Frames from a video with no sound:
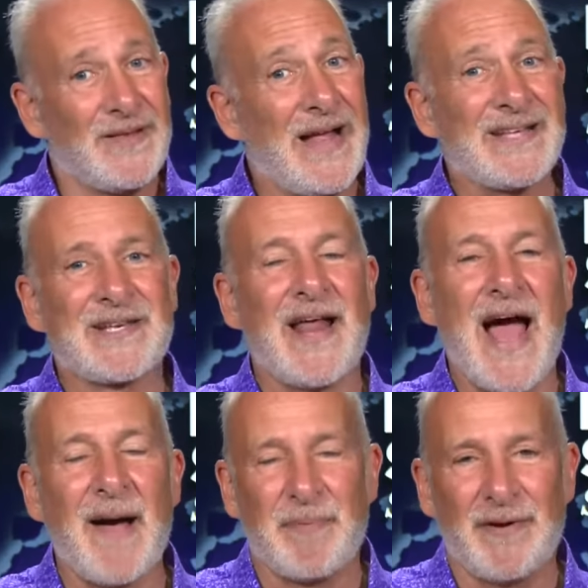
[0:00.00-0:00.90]
that's going to
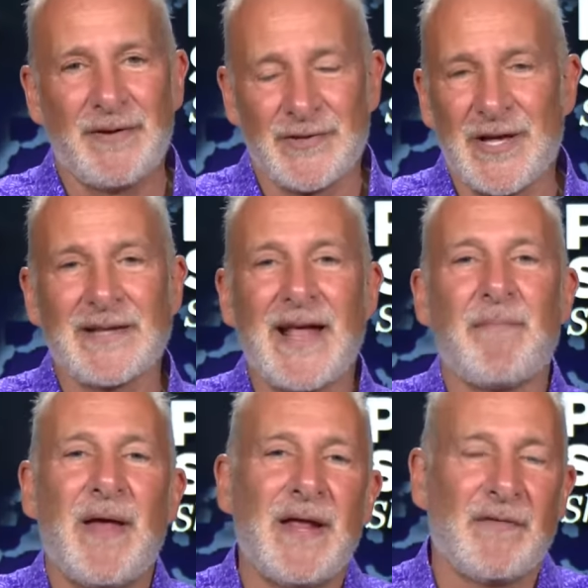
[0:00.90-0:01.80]
happen. There's not that
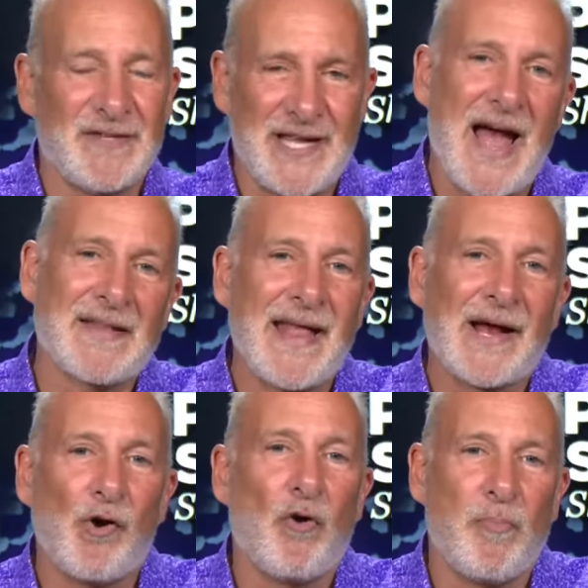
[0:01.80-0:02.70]
many of us at
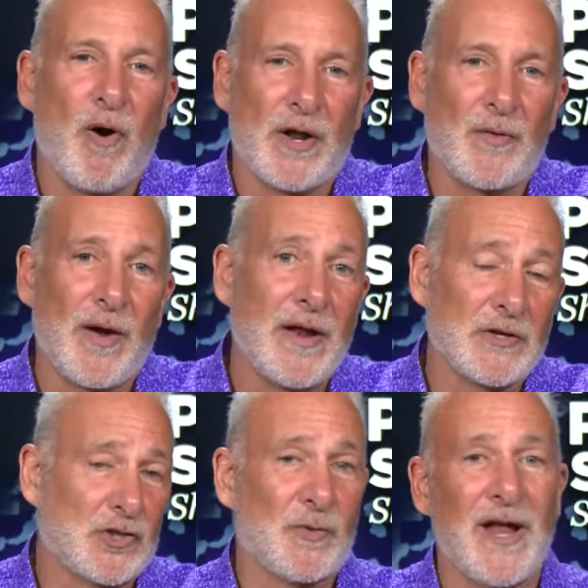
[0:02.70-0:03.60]
that goal party right now,
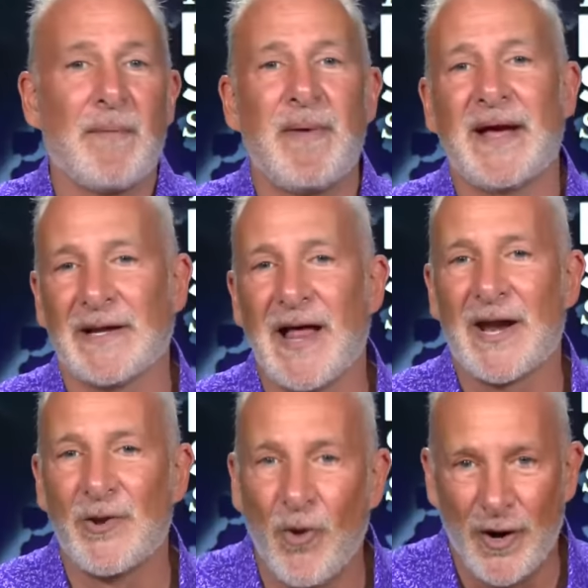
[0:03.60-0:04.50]
so we're not making a lot
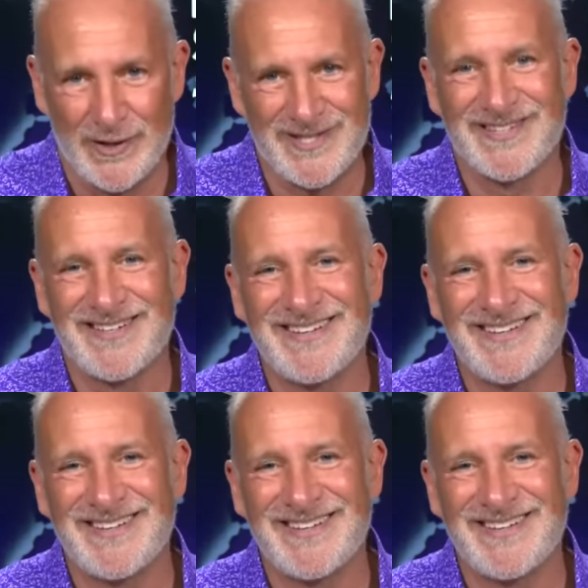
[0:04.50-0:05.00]
of noise.